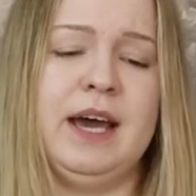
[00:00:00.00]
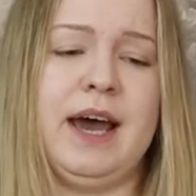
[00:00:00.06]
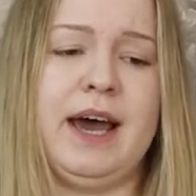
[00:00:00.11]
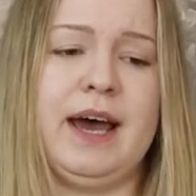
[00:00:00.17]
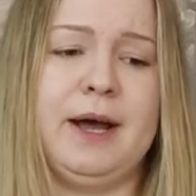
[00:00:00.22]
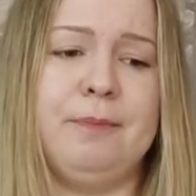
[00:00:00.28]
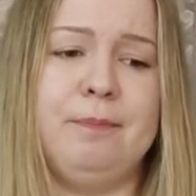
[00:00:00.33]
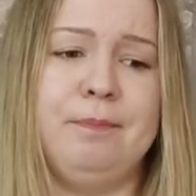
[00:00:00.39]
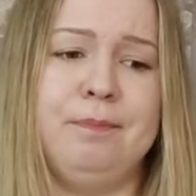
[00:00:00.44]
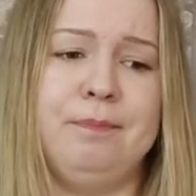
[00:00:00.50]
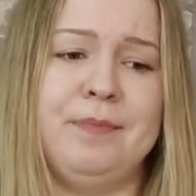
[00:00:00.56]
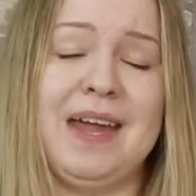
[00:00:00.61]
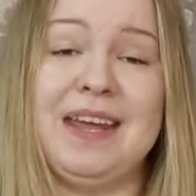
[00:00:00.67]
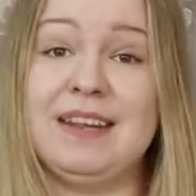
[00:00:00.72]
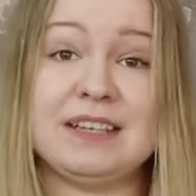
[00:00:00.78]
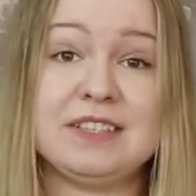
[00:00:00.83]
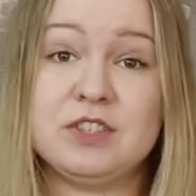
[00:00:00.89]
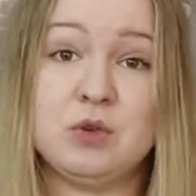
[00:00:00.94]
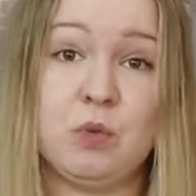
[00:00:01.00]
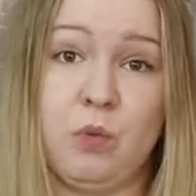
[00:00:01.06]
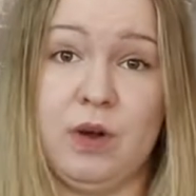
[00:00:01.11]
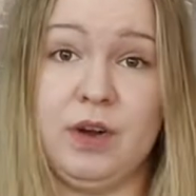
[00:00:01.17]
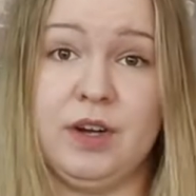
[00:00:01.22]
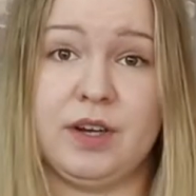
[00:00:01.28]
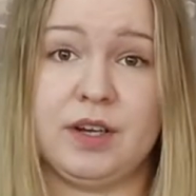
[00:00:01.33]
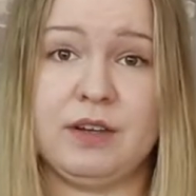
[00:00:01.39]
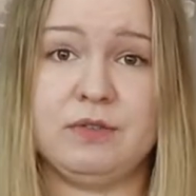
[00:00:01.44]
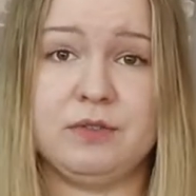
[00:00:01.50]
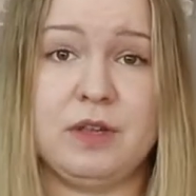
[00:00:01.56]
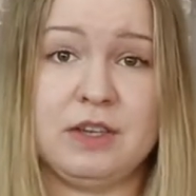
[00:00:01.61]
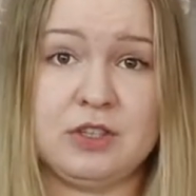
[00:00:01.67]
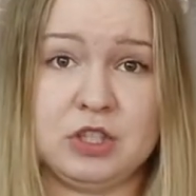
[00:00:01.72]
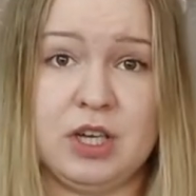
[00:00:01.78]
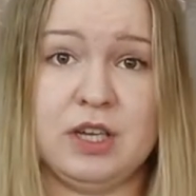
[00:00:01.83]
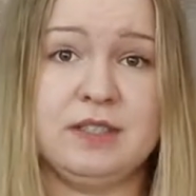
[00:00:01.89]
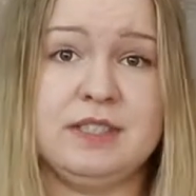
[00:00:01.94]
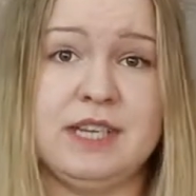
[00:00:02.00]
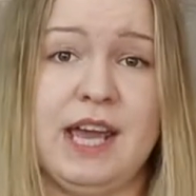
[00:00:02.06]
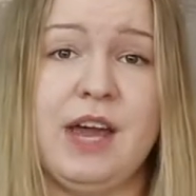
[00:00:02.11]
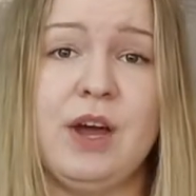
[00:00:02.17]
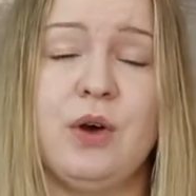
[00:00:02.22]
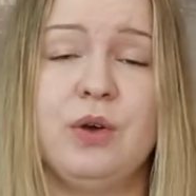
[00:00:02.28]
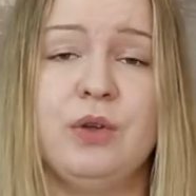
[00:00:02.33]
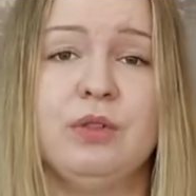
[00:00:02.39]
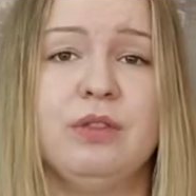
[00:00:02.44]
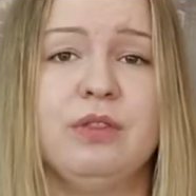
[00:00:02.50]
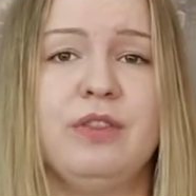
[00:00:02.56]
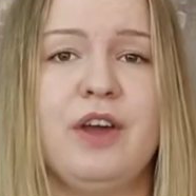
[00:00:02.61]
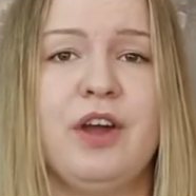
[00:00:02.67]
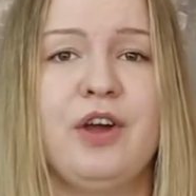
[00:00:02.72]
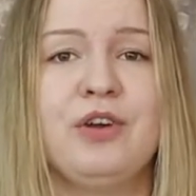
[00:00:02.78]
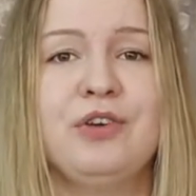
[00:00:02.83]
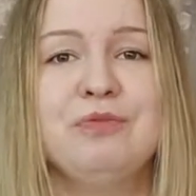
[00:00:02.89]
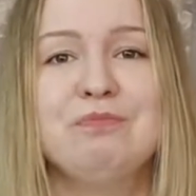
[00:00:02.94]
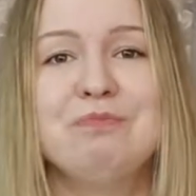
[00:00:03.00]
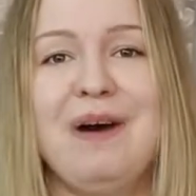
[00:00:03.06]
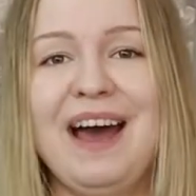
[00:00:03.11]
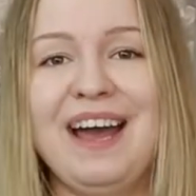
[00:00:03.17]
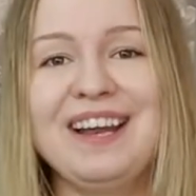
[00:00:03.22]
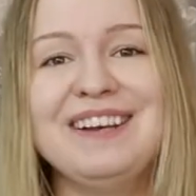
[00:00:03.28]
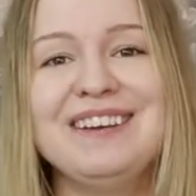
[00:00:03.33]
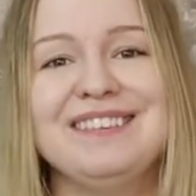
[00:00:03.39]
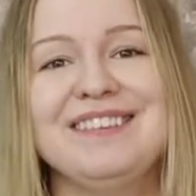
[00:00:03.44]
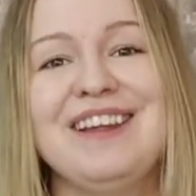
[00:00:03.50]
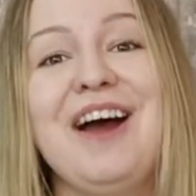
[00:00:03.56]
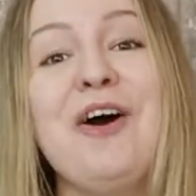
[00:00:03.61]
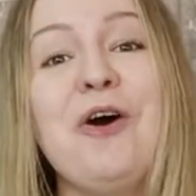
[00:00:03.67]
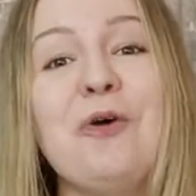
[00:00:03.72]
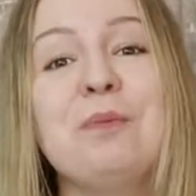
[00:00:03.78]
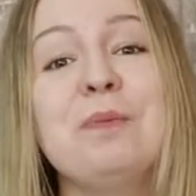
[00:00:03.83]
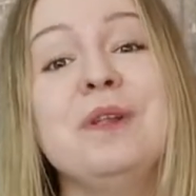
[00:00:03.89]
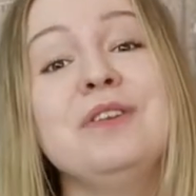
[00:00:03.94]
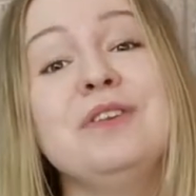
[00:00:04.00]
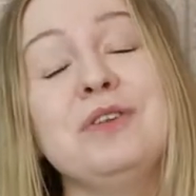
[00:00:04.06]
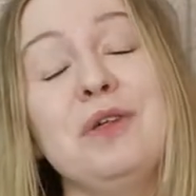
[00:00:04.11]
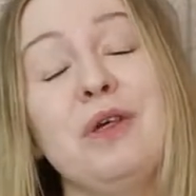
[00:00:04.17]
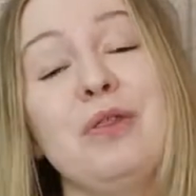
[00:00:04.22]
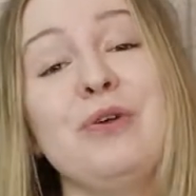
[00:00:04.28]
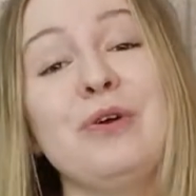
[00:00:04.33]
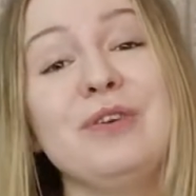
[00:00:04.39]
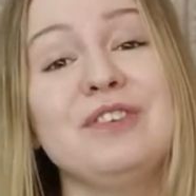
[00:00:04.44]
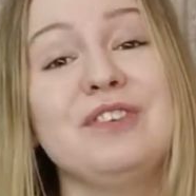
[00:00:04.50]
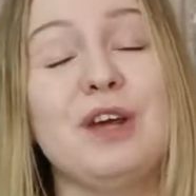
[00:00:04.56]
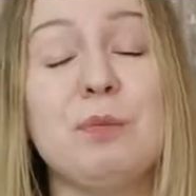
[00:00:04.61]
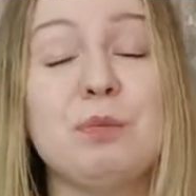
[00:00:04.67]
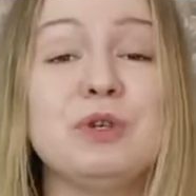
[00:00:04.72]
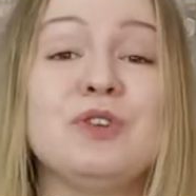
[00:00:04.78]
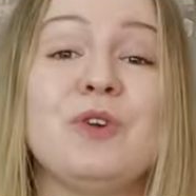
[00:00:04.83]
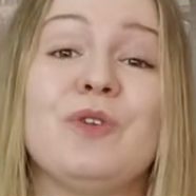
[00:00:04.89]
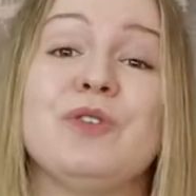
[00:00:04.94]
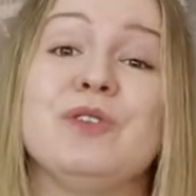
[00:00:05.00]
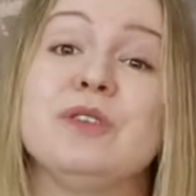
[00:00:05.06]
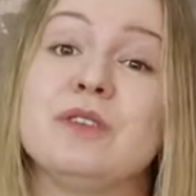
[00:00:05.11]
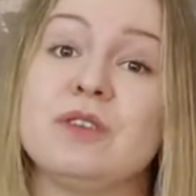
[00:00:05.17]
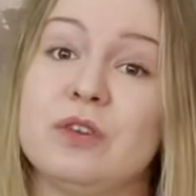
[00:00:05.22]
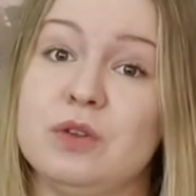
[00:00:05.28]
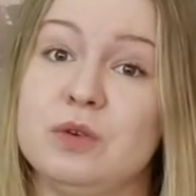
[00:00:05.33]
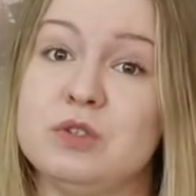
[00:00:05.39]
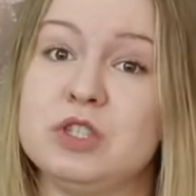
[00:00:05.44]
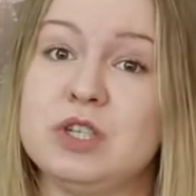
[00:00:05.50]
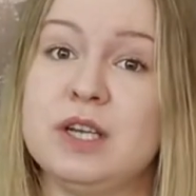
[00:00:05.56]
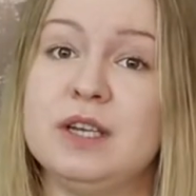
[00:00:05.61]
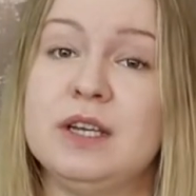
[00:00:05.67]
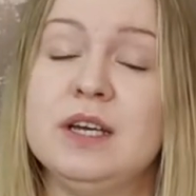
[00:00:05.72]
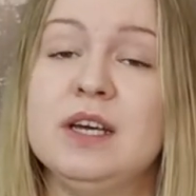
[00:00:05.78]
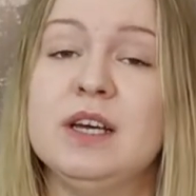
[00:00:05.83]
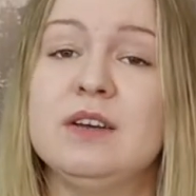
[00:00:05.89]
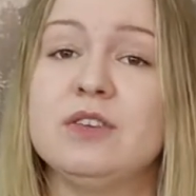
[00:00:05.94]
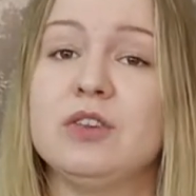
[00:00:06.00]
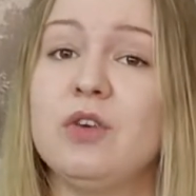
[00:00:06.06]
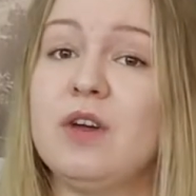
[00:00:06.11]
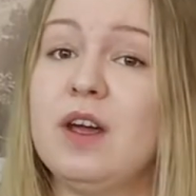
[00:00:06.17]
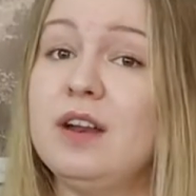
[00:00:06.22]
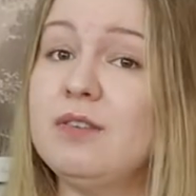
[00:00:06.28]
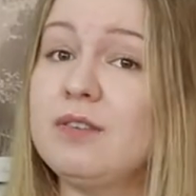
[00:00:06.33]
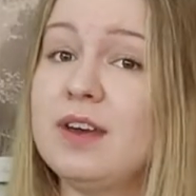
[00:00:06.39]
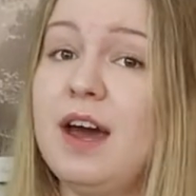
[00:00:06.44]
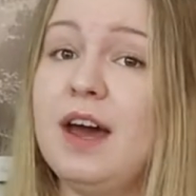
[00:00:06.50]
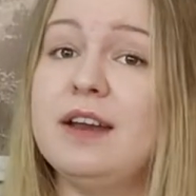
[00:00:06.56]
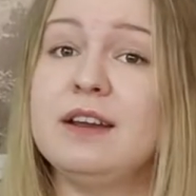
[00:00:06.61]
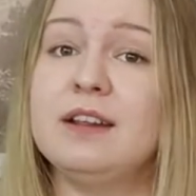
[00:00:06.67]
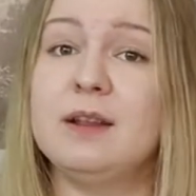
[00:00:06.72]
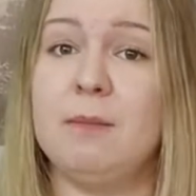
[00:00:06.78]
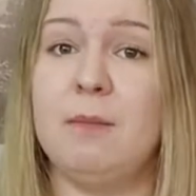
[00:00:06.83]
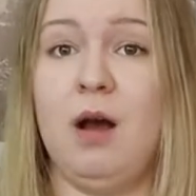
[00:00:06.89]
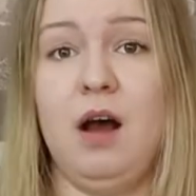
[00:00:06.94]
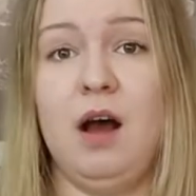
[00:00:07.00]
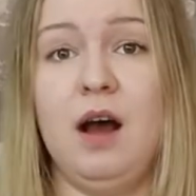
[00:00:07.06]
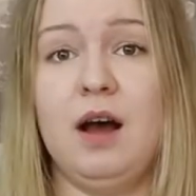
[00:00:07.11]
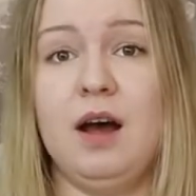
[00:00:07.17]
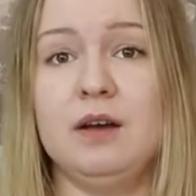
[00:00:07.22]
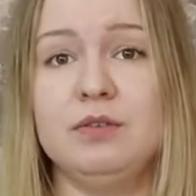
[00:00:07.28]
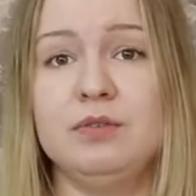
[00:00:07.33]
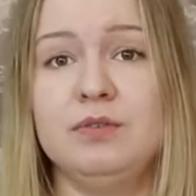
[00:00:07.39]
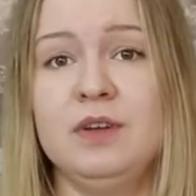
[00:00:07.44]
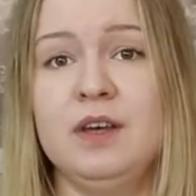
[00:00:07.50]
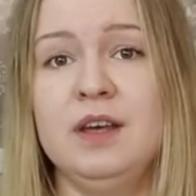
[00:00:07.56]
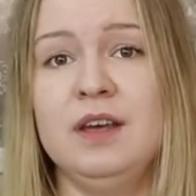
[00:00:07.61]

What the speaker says: And that doesn't work. If they shut down, their mind is not open to the third step, which is the solution. So you're kind of cutting them off